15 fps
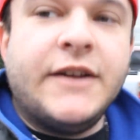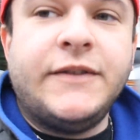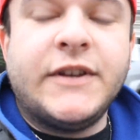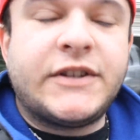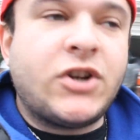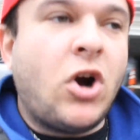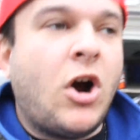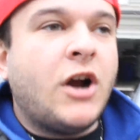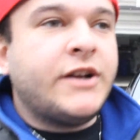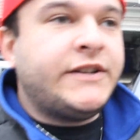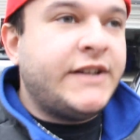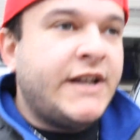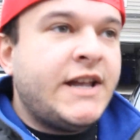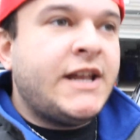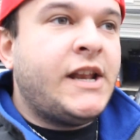this car
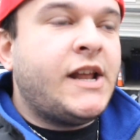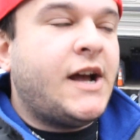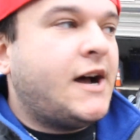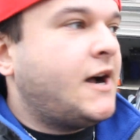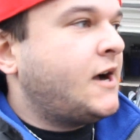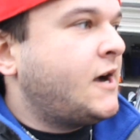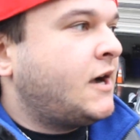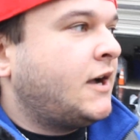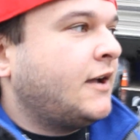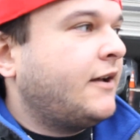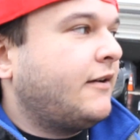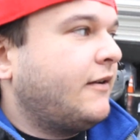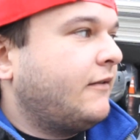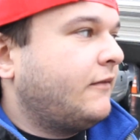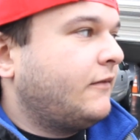did
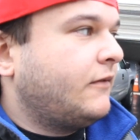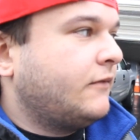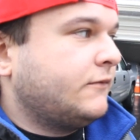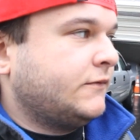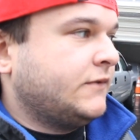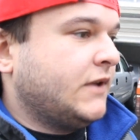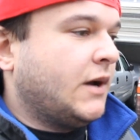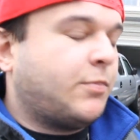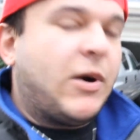a